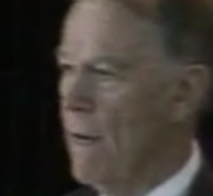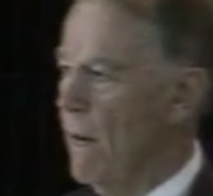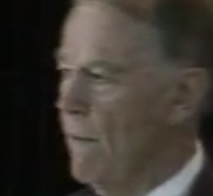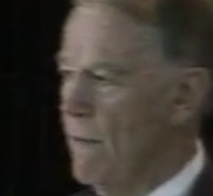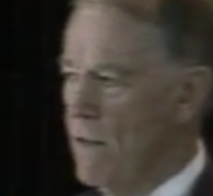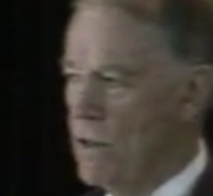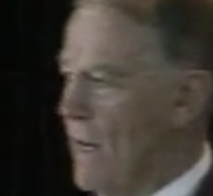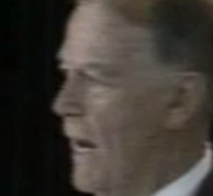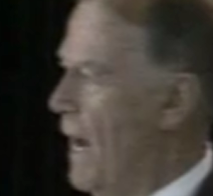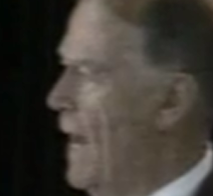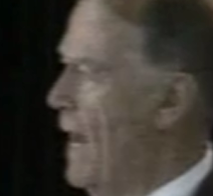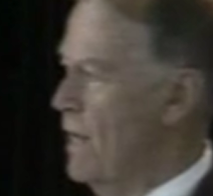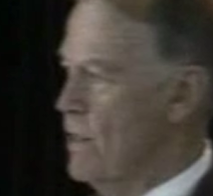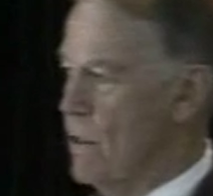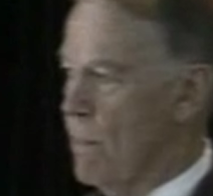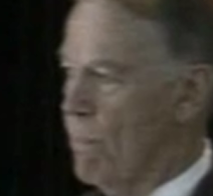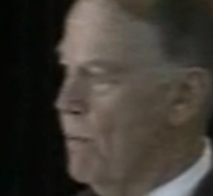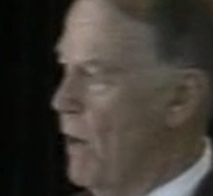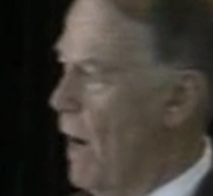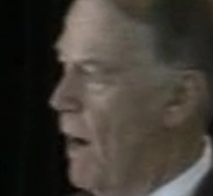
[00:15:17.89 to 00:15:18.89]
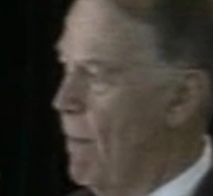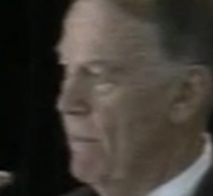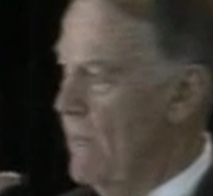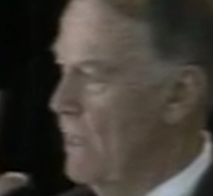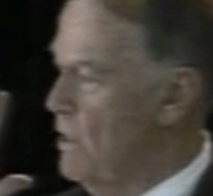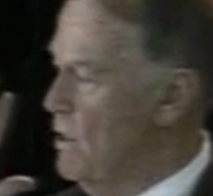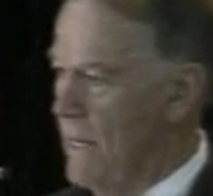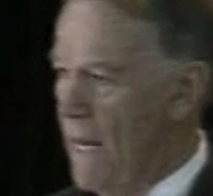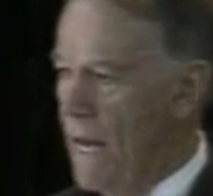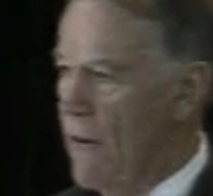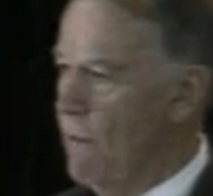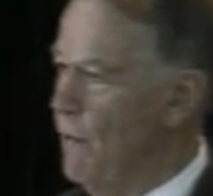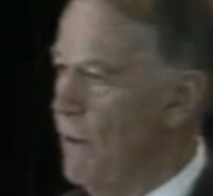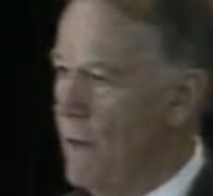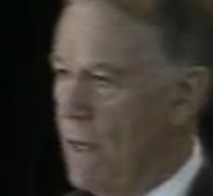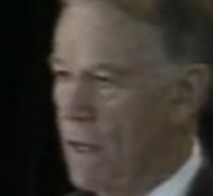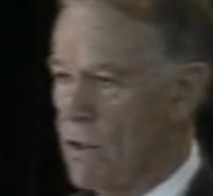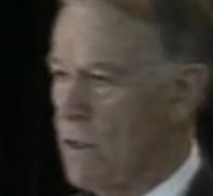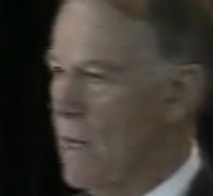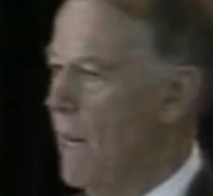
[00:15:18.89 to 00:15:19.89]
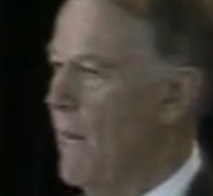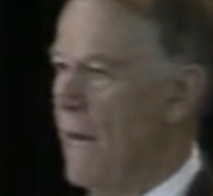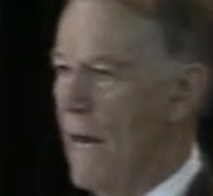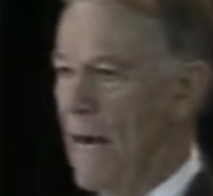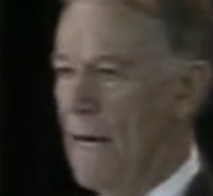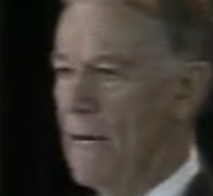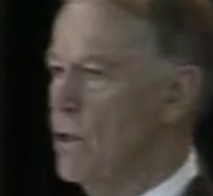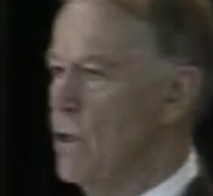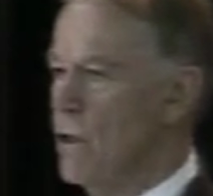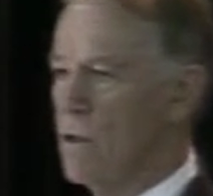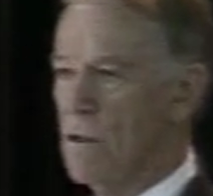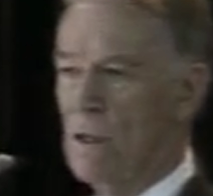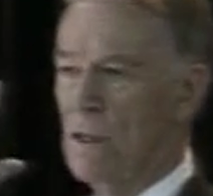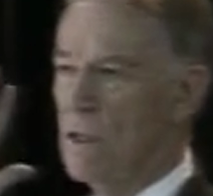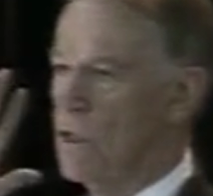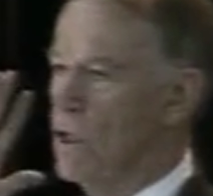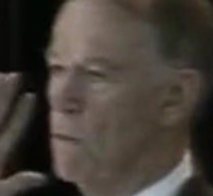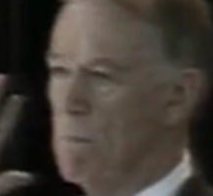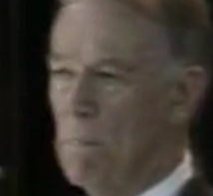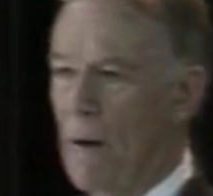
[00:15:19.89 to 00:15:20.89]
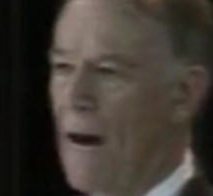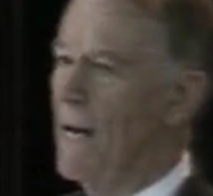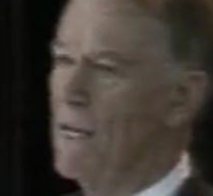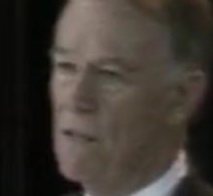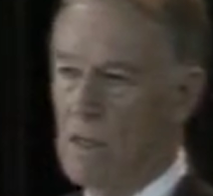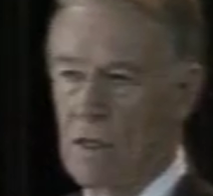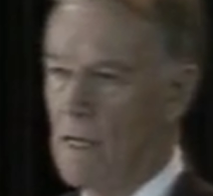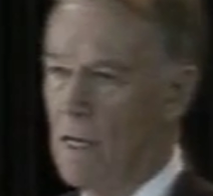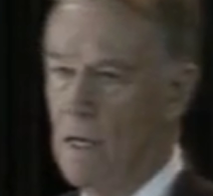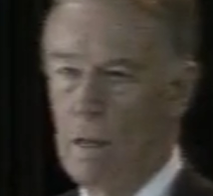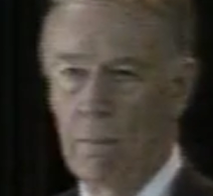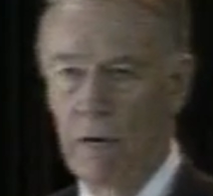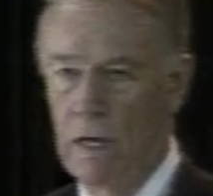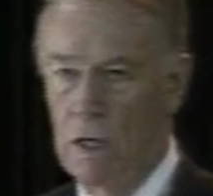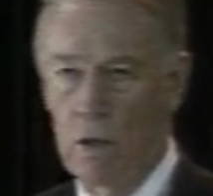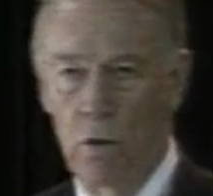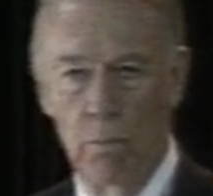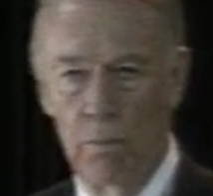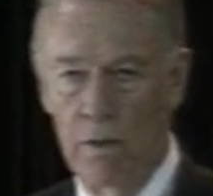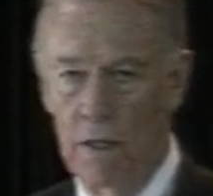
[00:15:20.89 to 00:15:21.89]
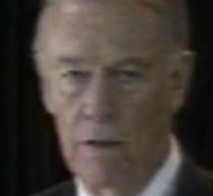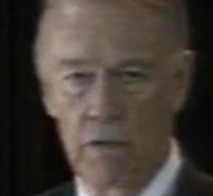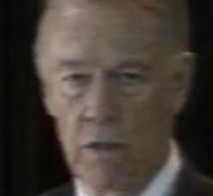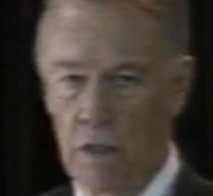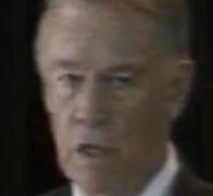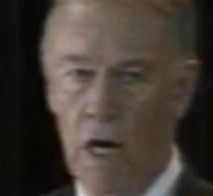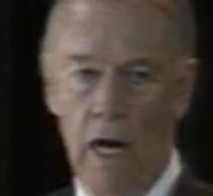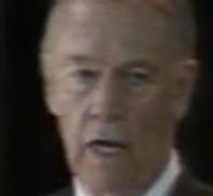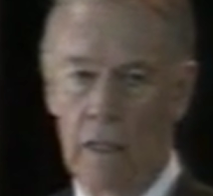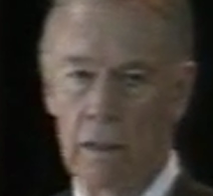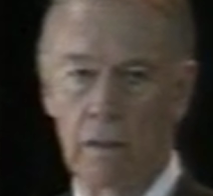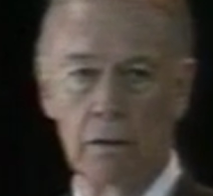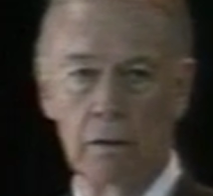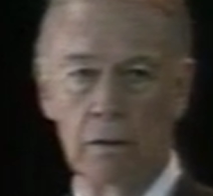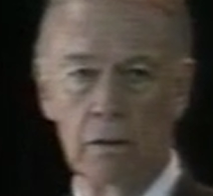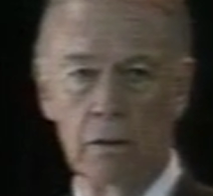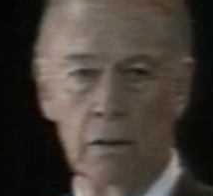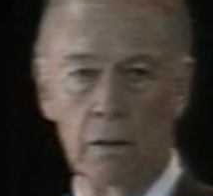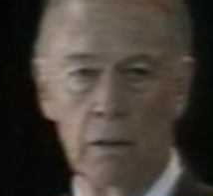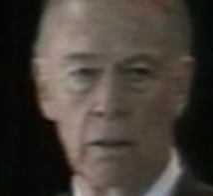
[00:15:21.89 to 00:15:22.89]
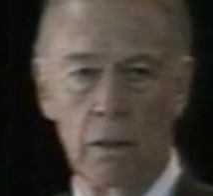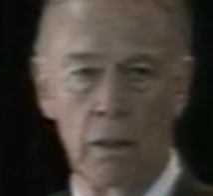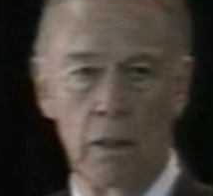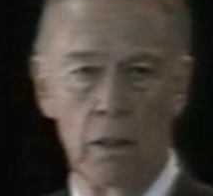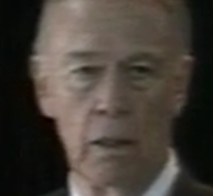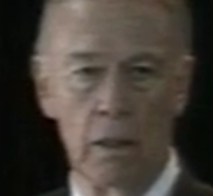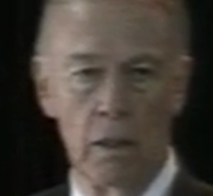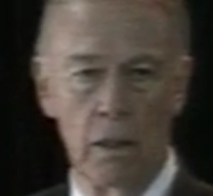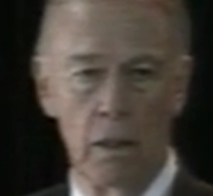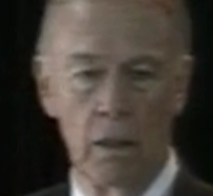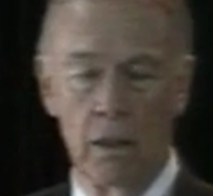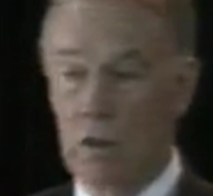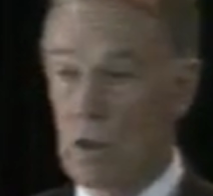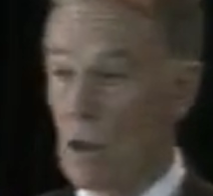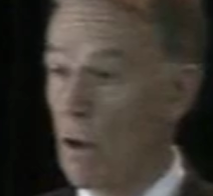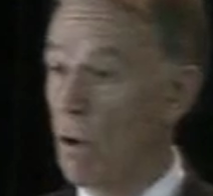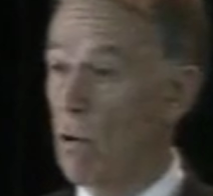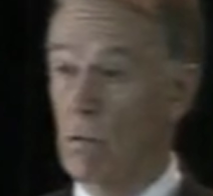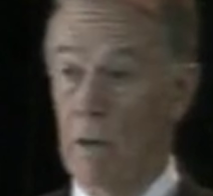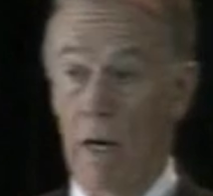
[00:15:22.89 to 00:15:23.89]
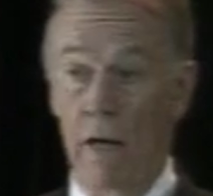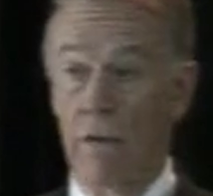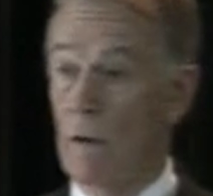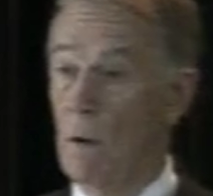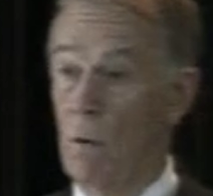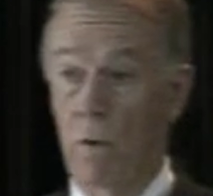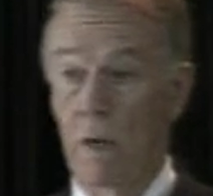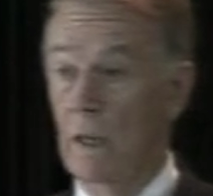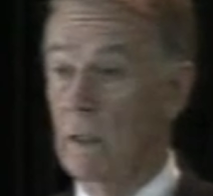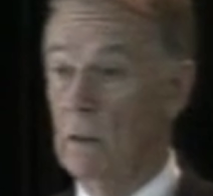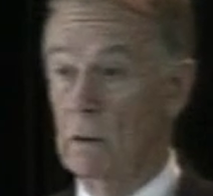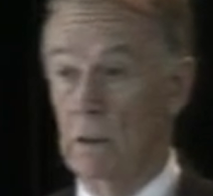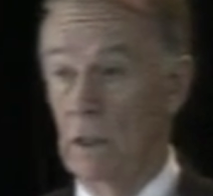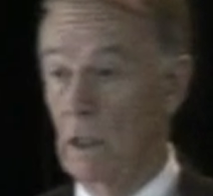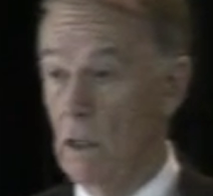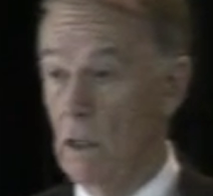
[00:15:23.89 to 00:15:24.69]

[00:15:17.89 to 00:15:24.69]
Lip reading: This guy has a problem. He's an atheist, and he just despises anybody who believes in God. So I thought, well,